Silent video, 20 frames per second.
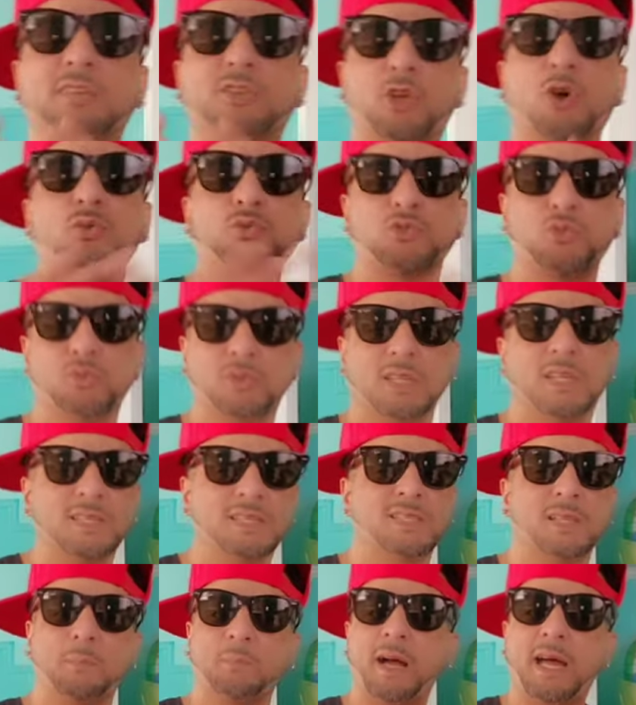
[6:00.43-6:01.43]
Don't you think
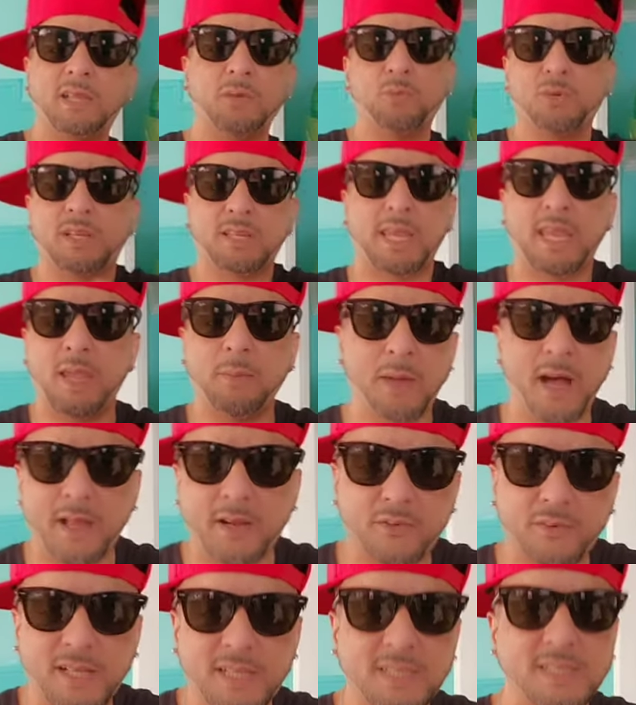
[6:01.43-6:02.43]
somebody would have came out
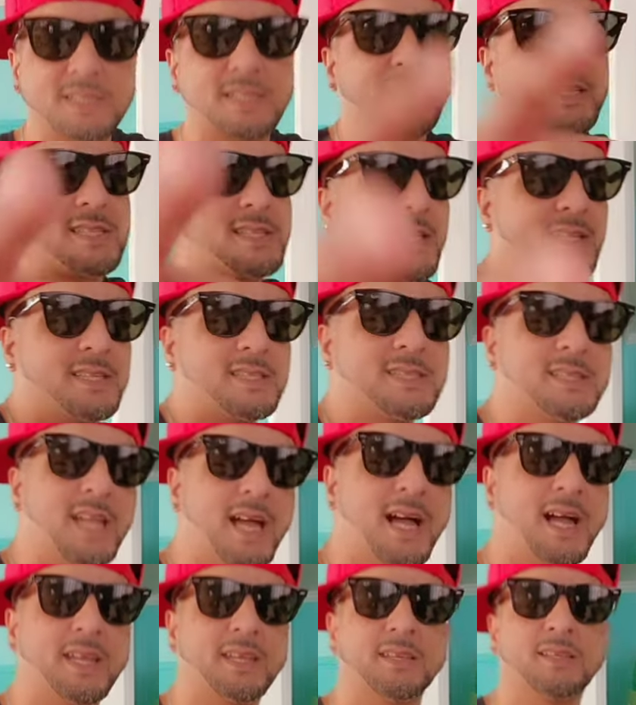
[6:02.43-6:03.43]
already and said, son is
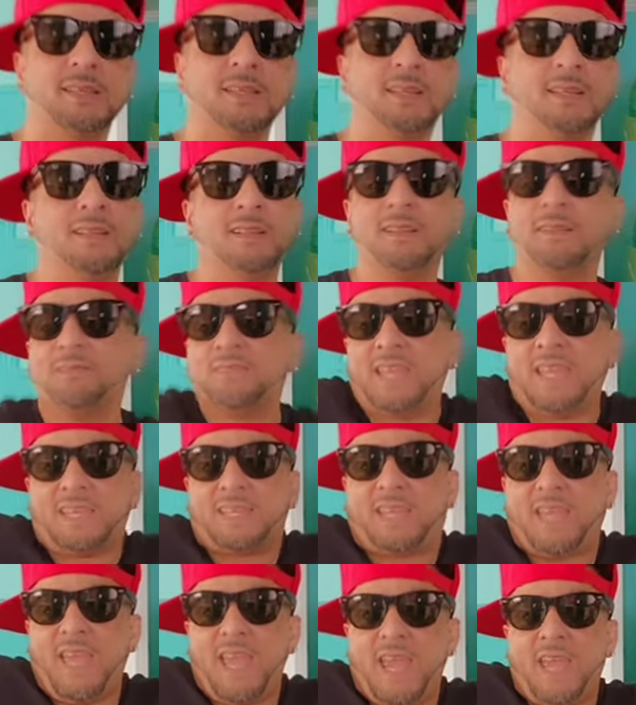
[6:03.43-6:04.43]
lying? They
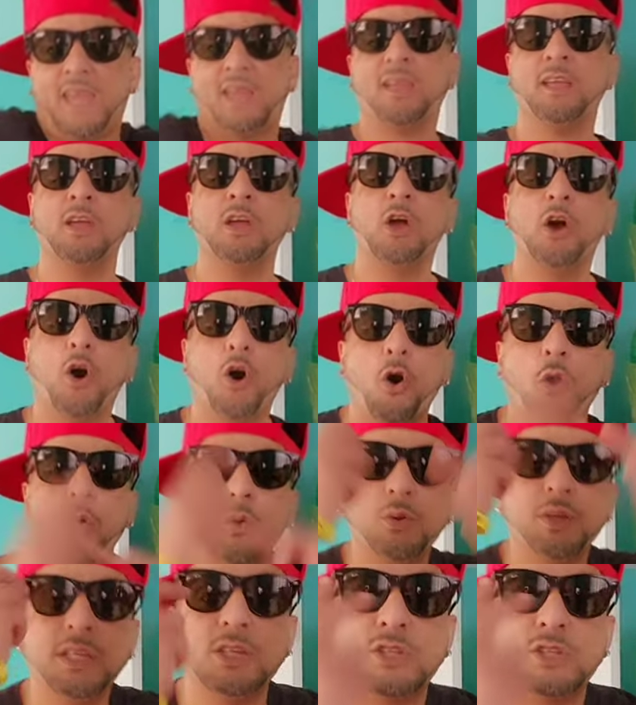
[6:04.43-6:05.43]
can't.
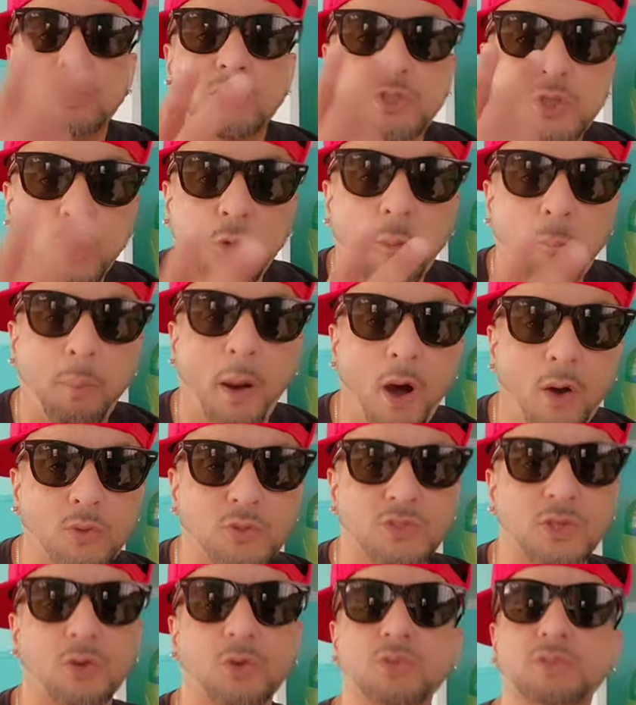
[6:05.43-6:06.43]
Only two
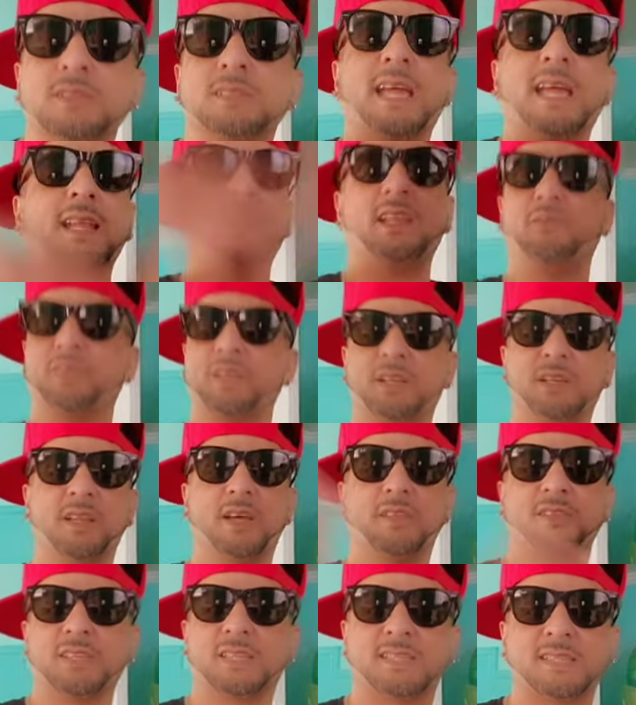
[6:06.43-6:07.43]
bozos that live in
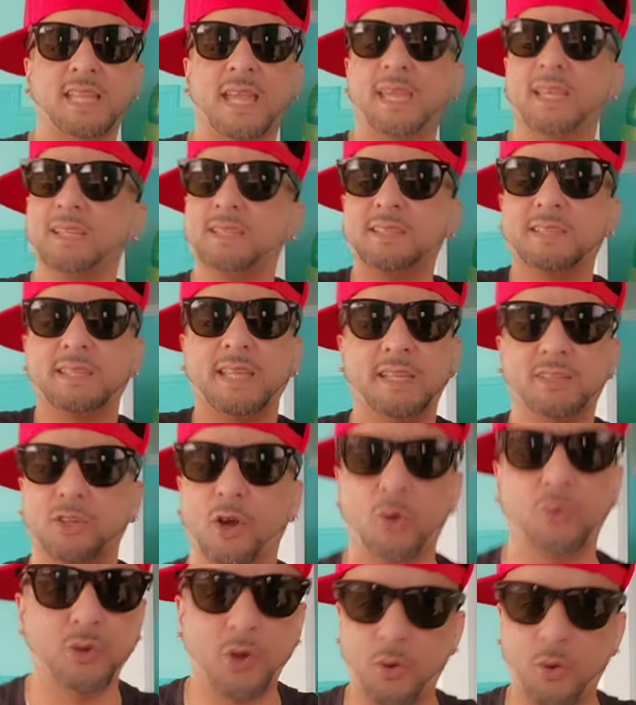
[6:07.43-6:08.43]
another state that
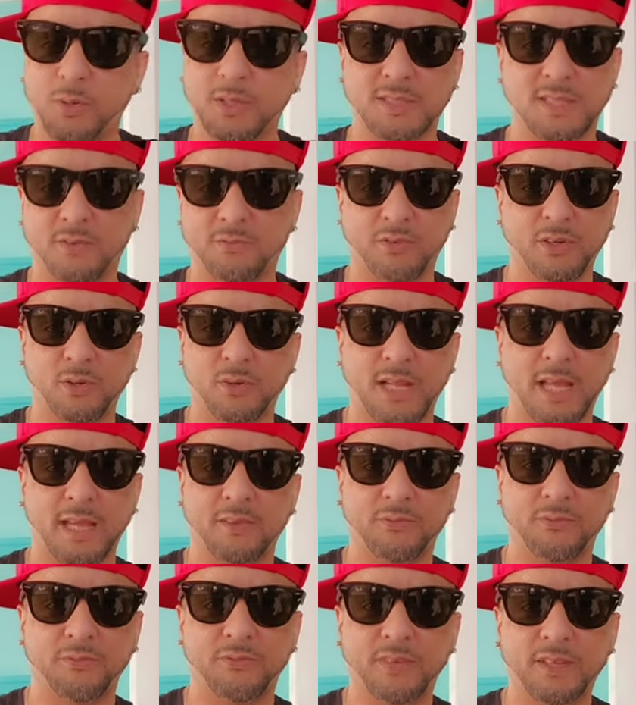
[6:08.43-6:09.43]
don't know us in real life.